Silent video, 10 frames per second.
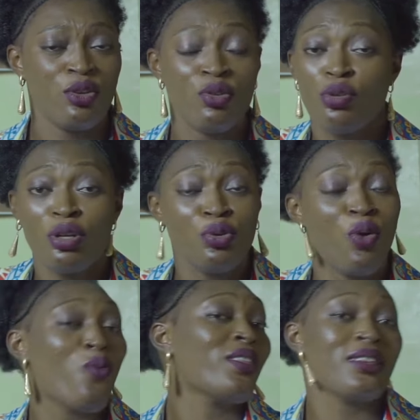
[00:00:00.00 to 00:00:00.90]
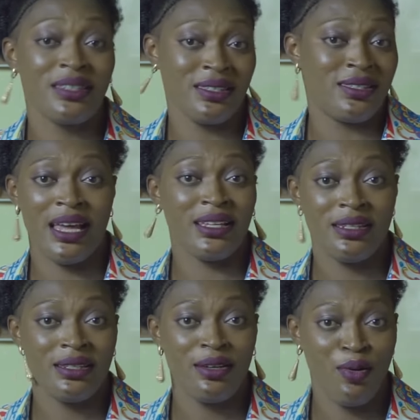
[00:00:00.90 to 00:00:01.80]
You don't know what is
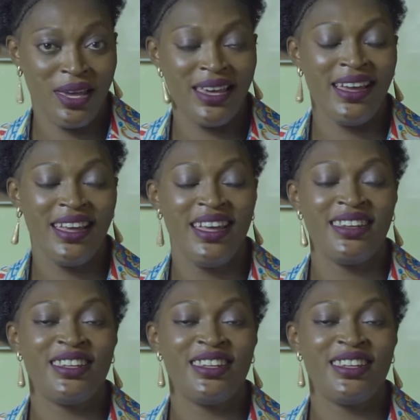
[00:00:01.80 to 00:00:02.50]
inside, okay?